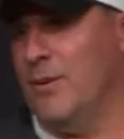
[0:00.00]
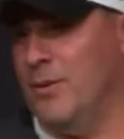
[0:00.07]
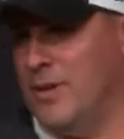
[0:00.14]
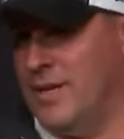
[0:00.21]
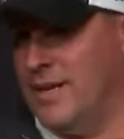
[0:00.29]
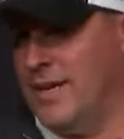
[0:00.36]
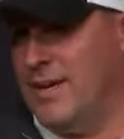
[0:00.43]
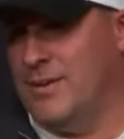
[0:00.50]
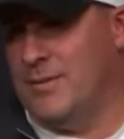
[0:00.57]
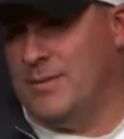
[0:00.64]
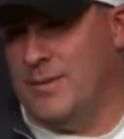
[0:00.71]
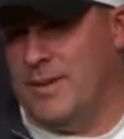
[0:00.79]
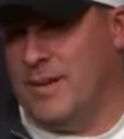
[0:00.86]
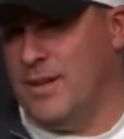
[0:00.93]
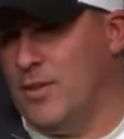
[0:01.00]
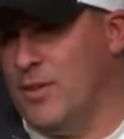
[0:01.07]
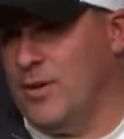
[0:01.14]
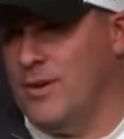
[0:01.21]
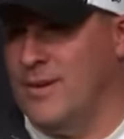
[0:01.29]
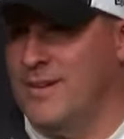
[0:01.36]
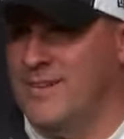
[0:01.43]
Holy cow! I'm wondering, like a
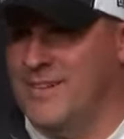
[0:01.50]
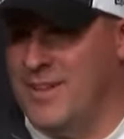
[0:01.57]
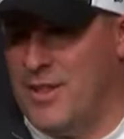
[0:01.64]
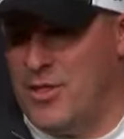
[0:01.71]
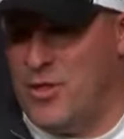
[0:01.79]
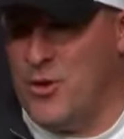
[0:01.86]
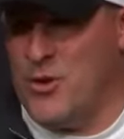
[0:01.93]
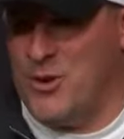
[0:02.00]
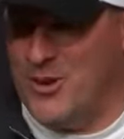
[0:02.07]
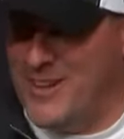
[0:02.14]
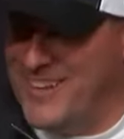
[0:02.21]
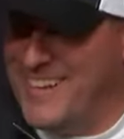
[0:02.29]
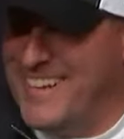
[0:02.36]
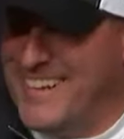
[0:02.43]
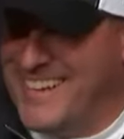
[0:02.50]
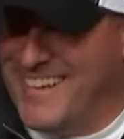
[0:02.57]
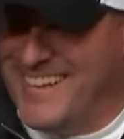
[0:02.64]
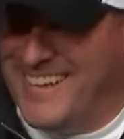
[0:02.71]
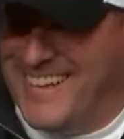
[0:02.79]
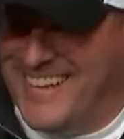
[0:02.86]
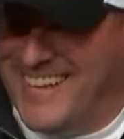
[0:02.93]
third.
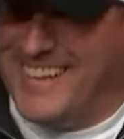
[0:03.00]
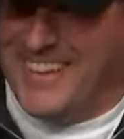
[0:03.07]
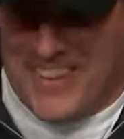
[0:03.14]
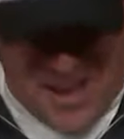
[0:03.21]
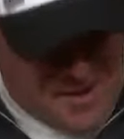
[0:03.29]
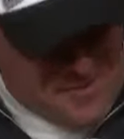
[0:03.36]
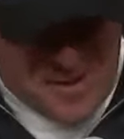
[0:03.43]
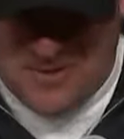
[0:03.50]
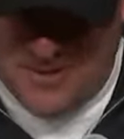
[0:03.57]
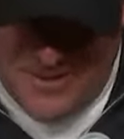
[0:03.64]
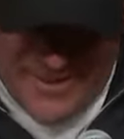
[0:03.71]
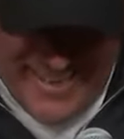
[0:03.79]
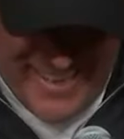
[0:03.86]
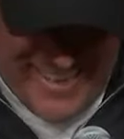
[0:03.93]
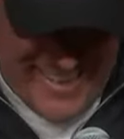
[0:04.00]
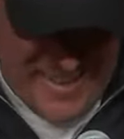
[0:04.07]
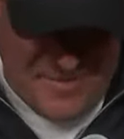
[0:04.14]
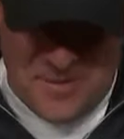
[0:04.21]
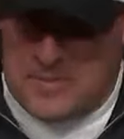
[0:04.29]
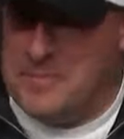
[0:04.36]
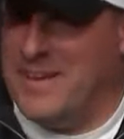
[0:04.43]
Yeah, I'm. Go ahead.
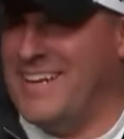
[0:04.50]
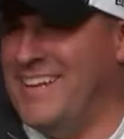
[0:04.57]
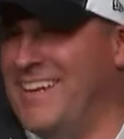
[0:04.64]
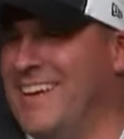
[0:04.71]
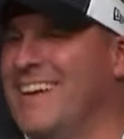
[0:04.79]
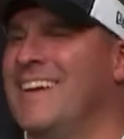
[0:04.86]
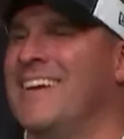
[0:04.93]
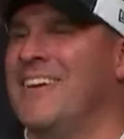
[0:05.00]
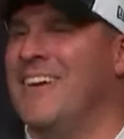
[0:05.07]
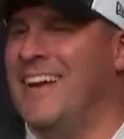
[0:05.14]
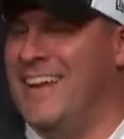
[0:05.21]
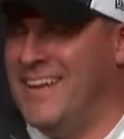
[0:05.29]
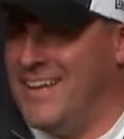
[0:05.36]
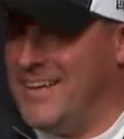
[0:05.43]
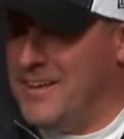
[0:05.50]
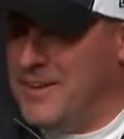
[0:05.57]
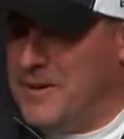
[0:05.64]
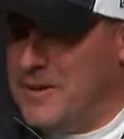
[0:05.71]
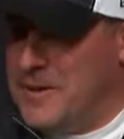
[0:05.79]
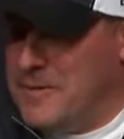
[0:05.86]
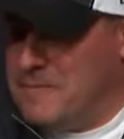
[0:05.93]
I'm nitpicking you. Go ahead.
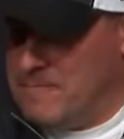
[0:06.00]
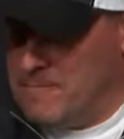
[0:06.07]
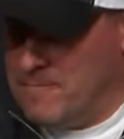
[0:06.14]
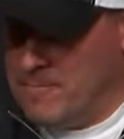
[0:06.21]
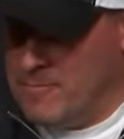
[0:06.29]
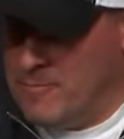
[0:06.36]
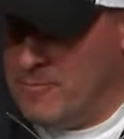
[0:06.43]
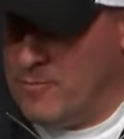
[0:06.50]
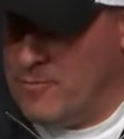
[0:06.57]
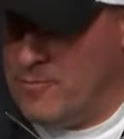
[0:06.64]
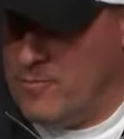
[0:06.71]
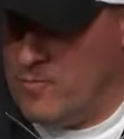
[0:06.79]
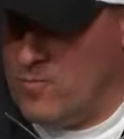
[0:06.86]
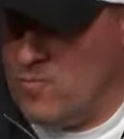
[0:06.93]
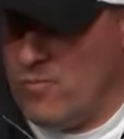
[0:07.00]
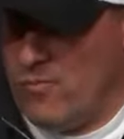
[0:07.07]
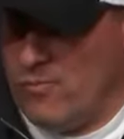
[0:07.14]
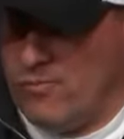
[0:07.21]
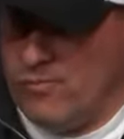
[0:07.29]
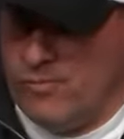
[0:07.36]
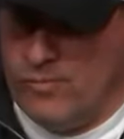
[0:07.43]
How would you
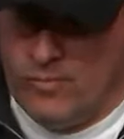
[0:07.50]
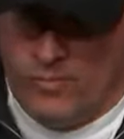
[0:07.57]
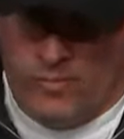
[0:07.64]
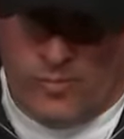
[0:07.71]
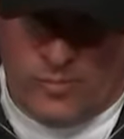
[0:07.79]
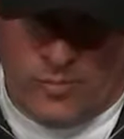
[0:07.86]
assess